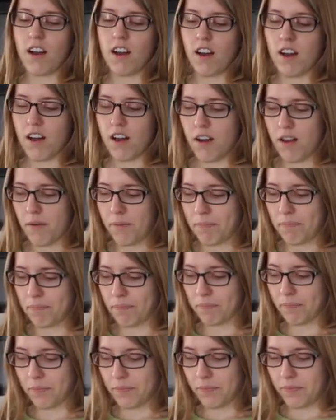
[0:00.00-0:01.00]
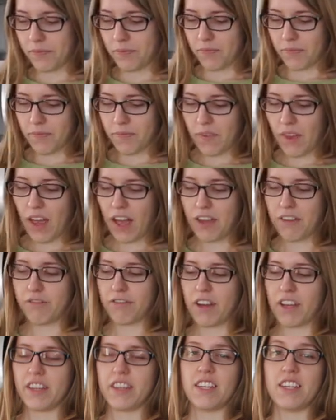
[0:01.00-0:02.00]
I
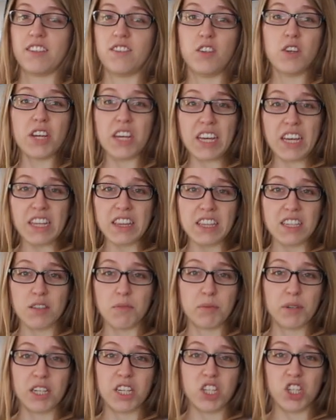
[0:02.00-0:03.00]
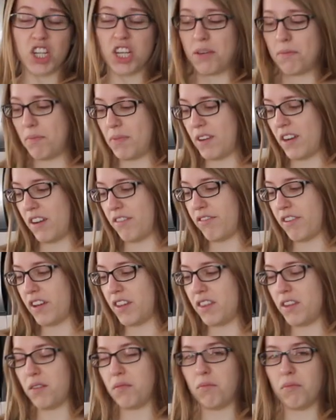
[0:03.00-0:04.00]
find these, you can get these pretty cheap, and I
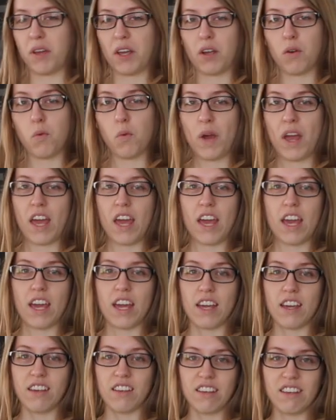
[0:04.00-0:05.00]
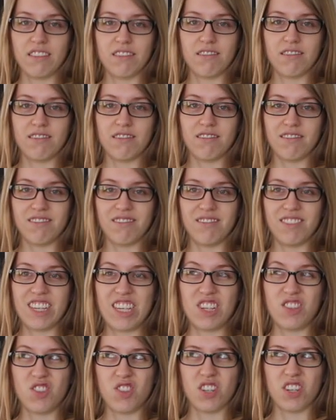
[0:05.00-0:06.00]
find them like way
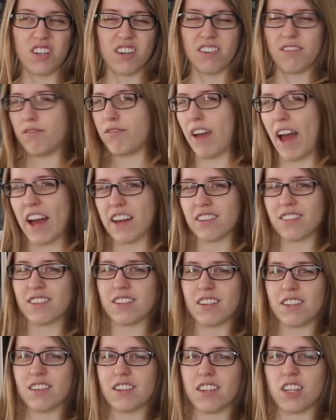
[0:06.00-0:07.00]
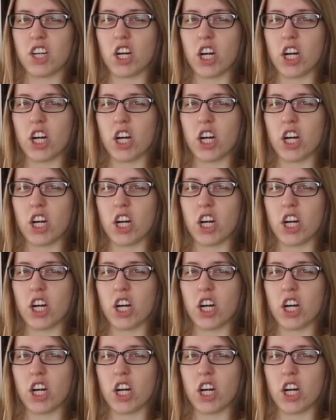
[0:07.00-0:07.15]
easier and faster than